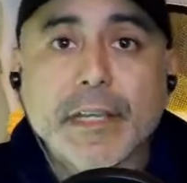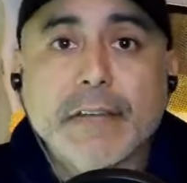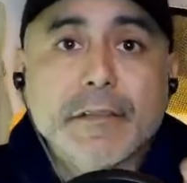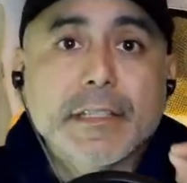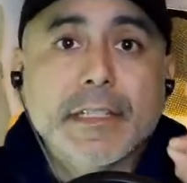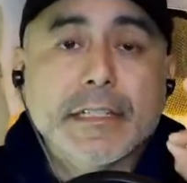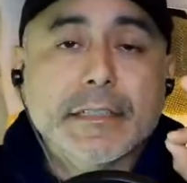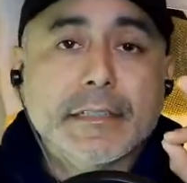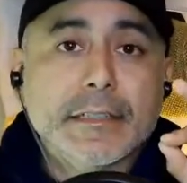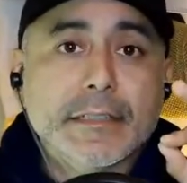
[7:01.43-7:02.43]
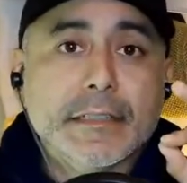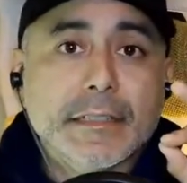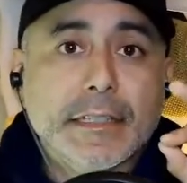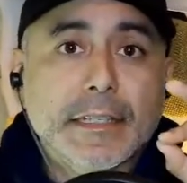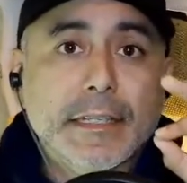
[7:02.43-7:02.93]
everything
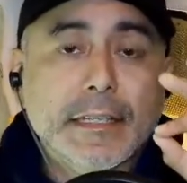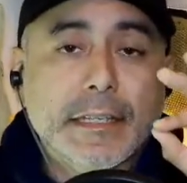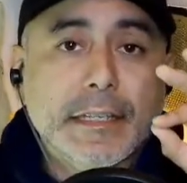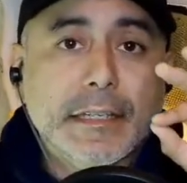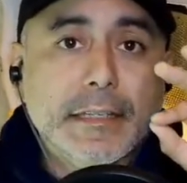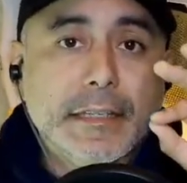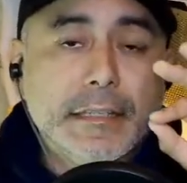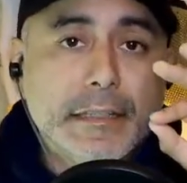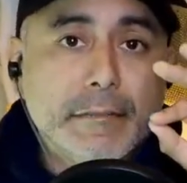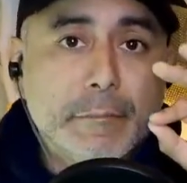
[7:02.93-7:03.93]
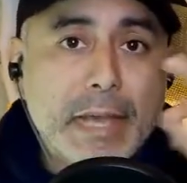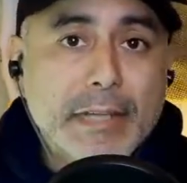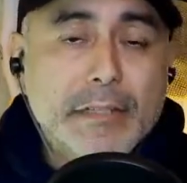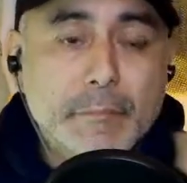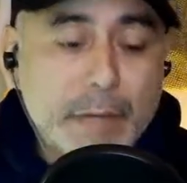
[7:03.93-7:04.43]
and
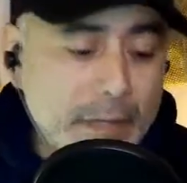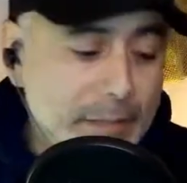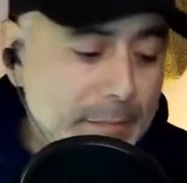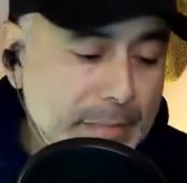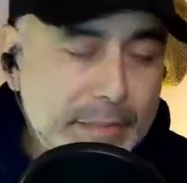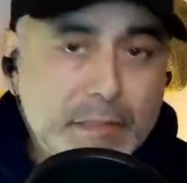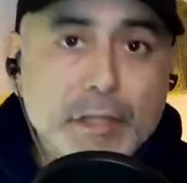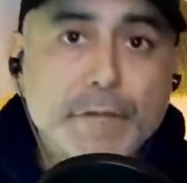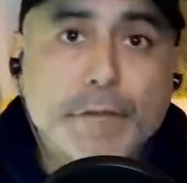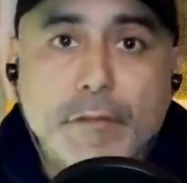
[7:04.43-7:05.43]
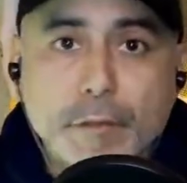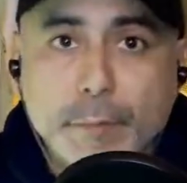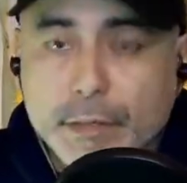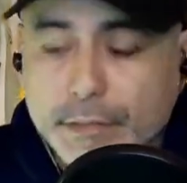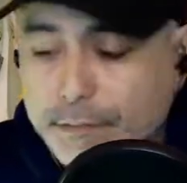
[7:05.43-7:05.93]
backs up my argument. It's called The Forever
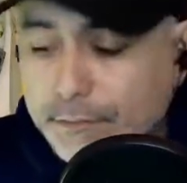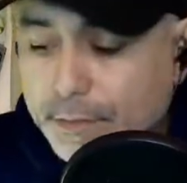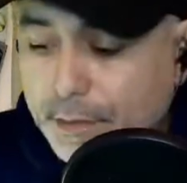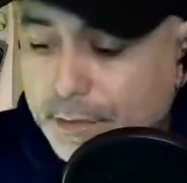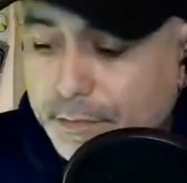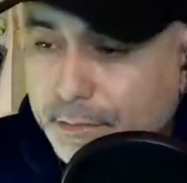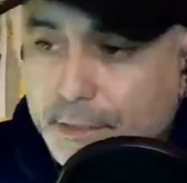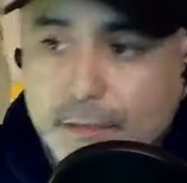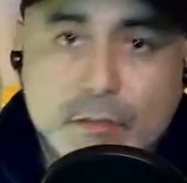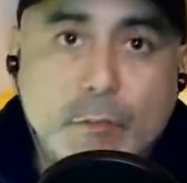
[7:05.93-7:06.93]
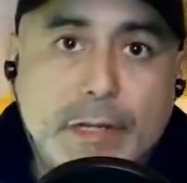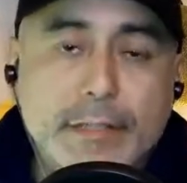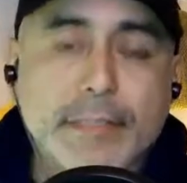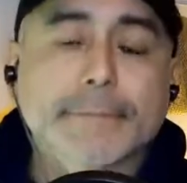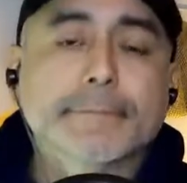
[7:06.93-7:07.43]
Purge. Stars Tenoch Huerta.